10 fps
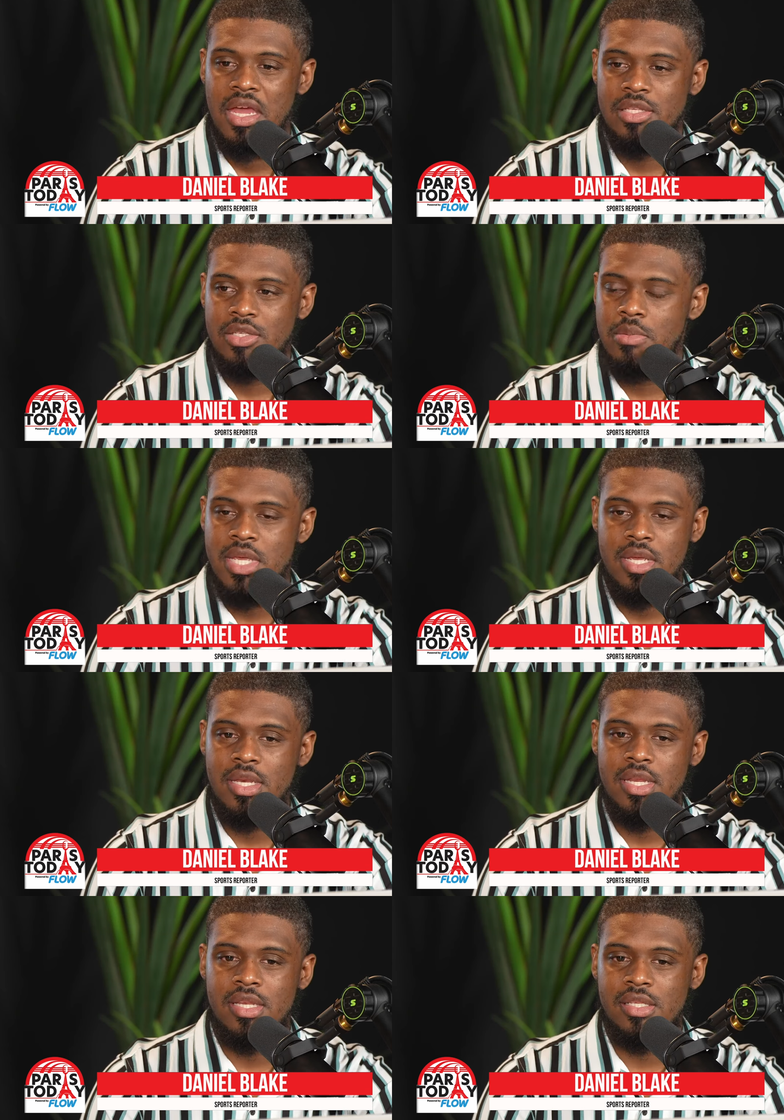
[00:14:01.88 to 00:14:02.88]
to me he
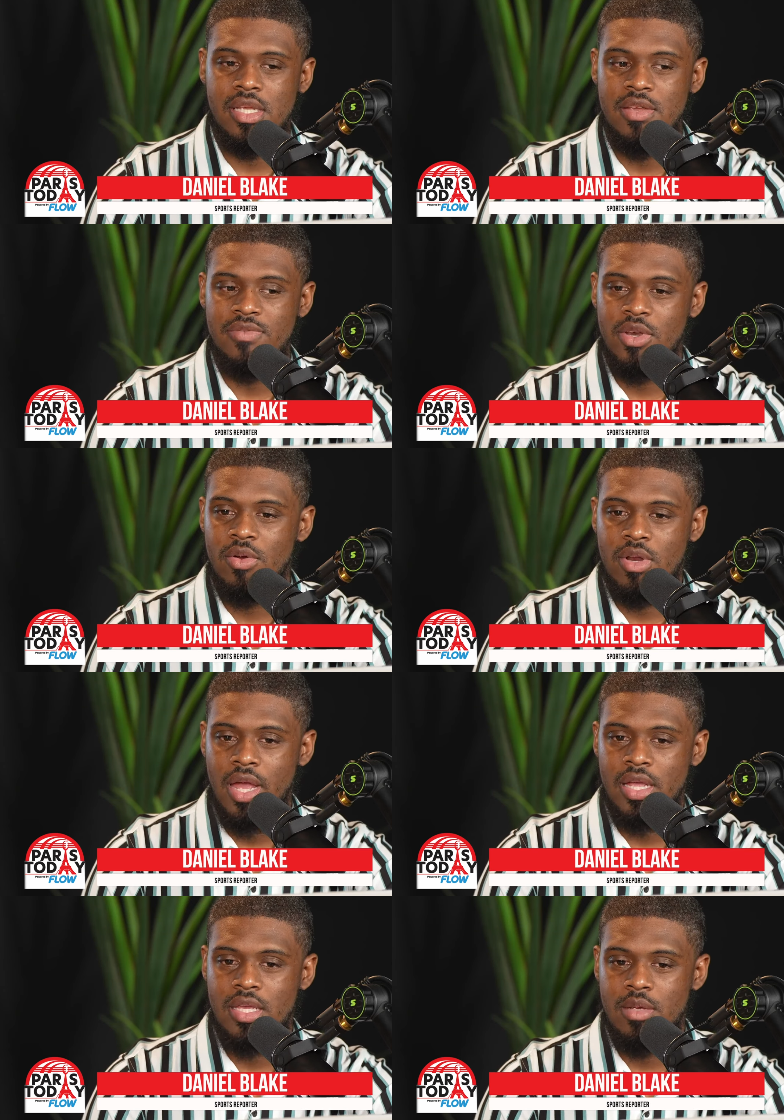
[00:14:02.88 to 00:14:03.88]
didn't even look
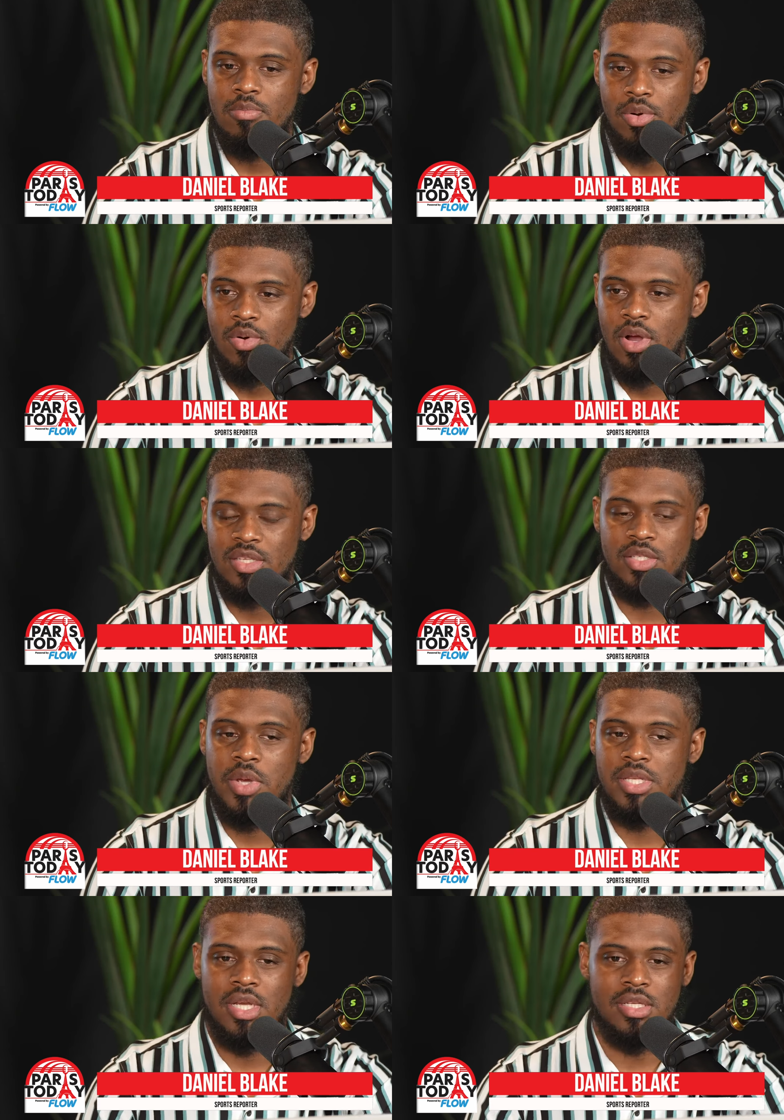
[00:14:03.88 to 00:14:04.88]
like he broke a
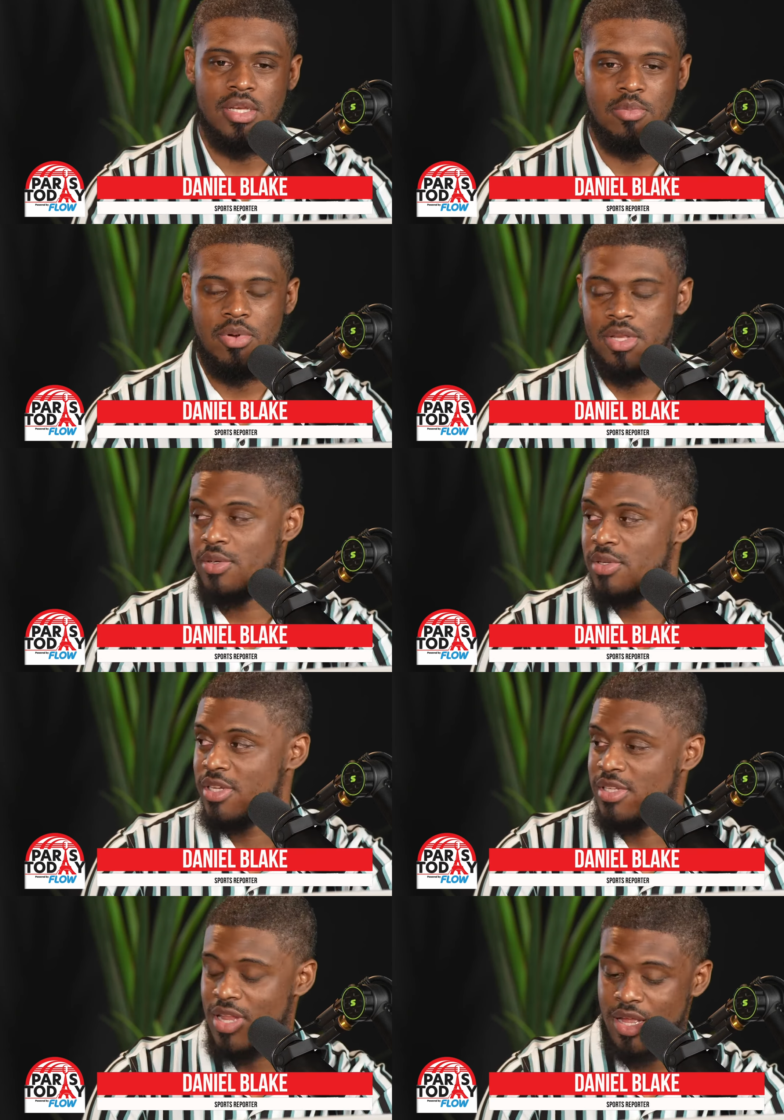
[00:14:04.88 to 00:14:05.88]
sweat at any point. He was
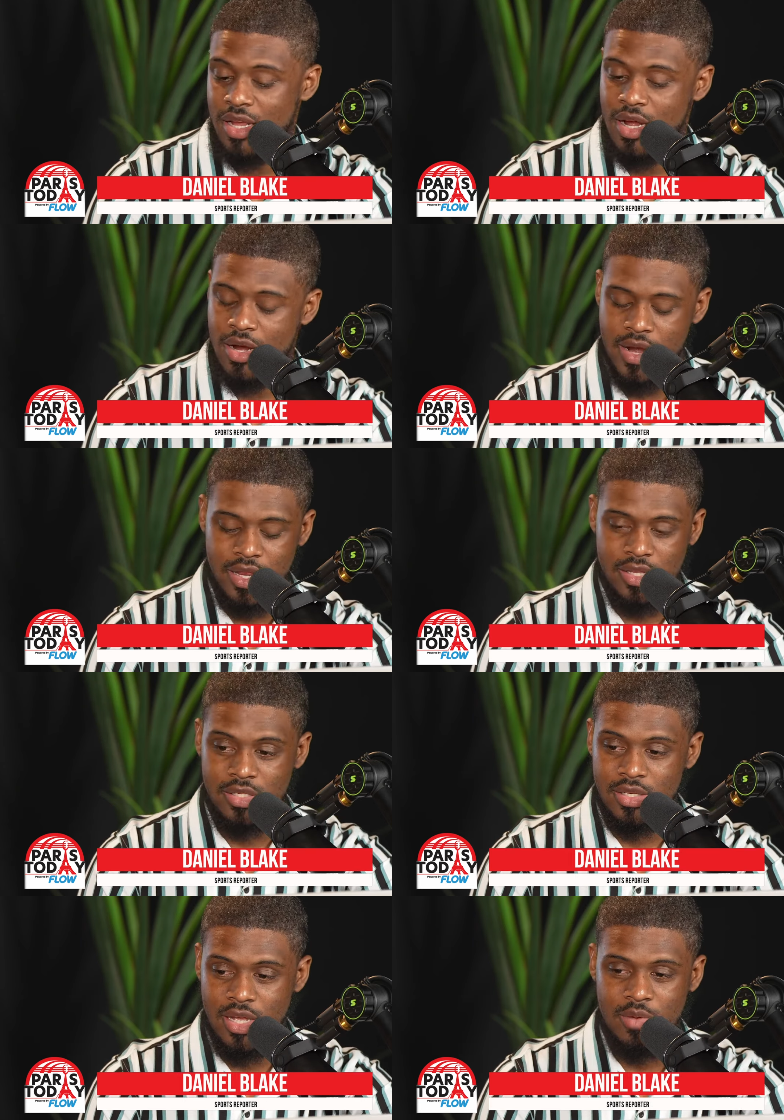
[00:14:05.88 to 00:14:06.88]
just like, "All
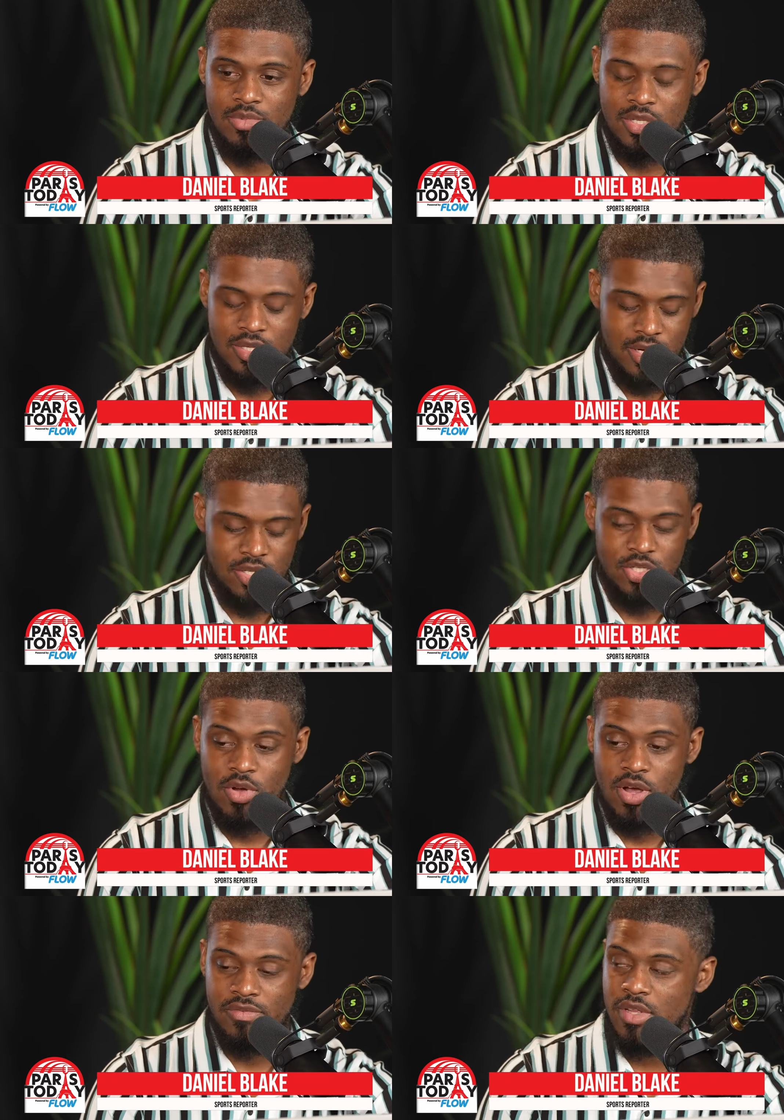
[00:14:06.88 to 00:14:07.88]
right, I'm just here to
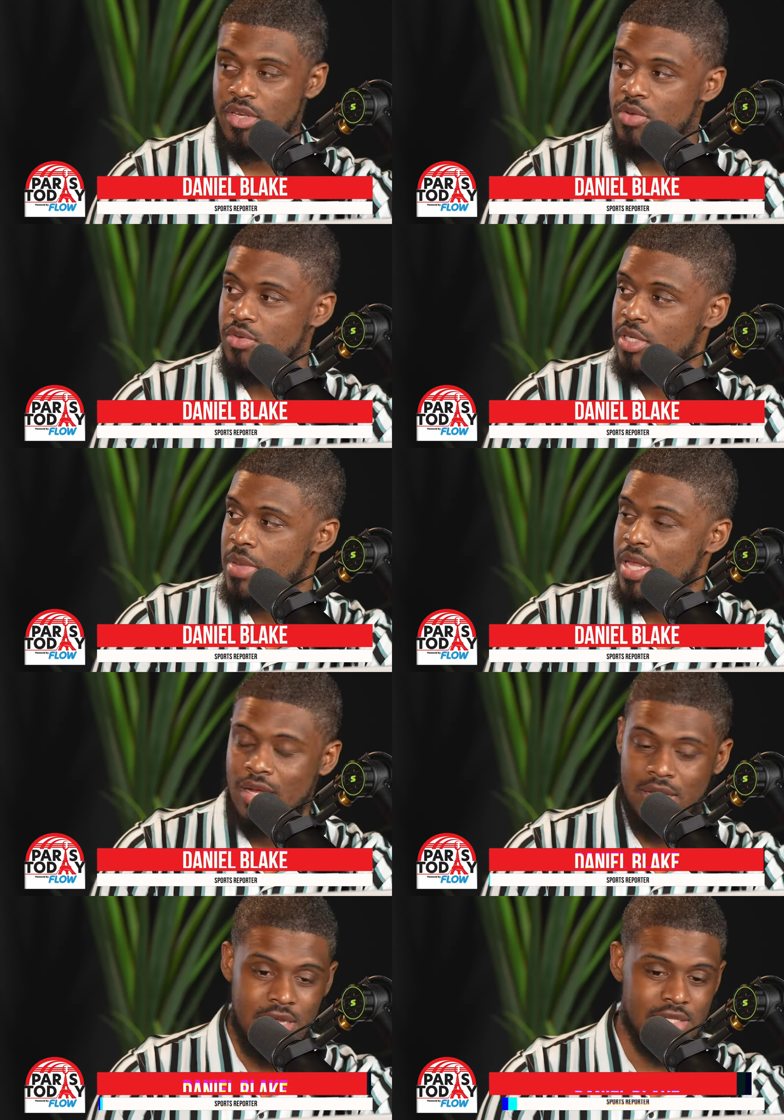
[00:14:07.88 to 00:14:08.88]
show off the new
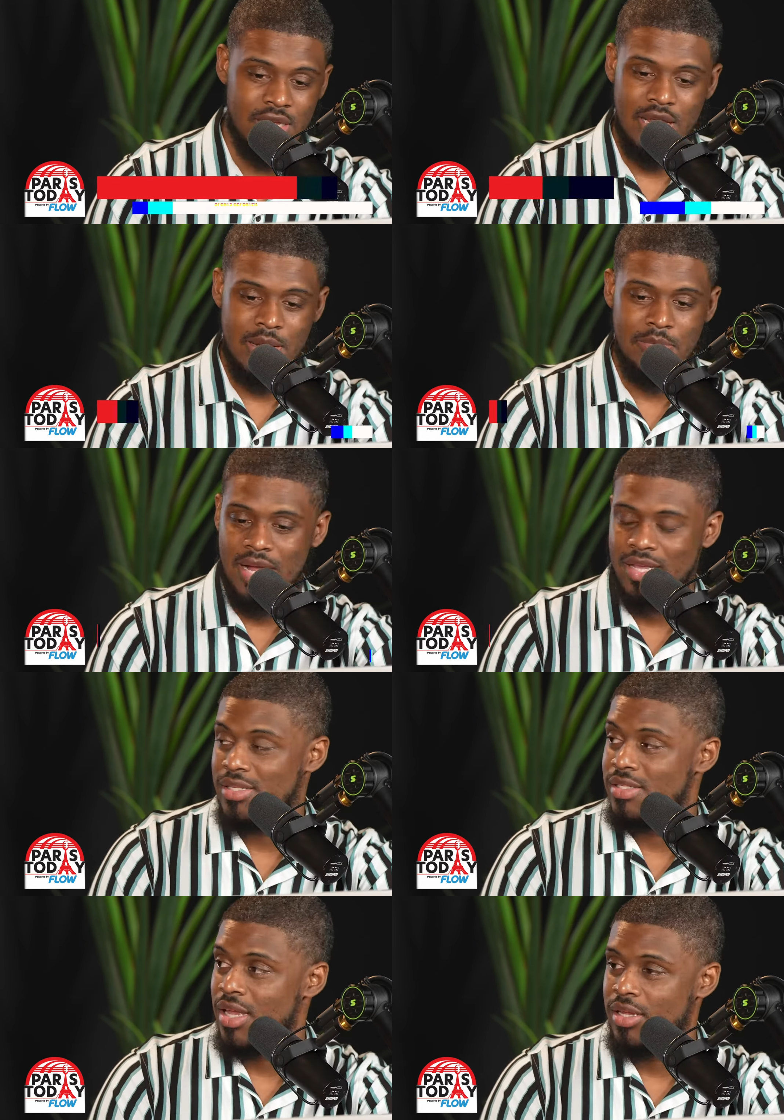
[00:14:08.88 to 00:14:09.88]
Jamaica kit, and I'm back
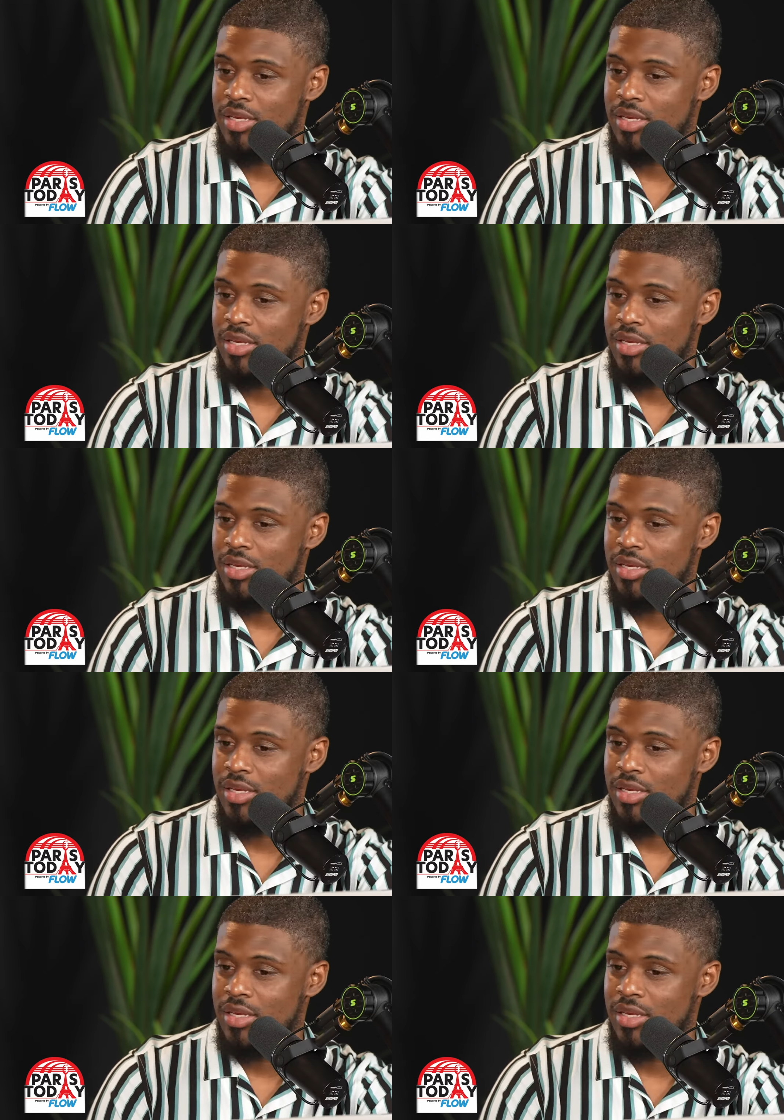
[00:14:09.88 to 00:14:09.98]
inside."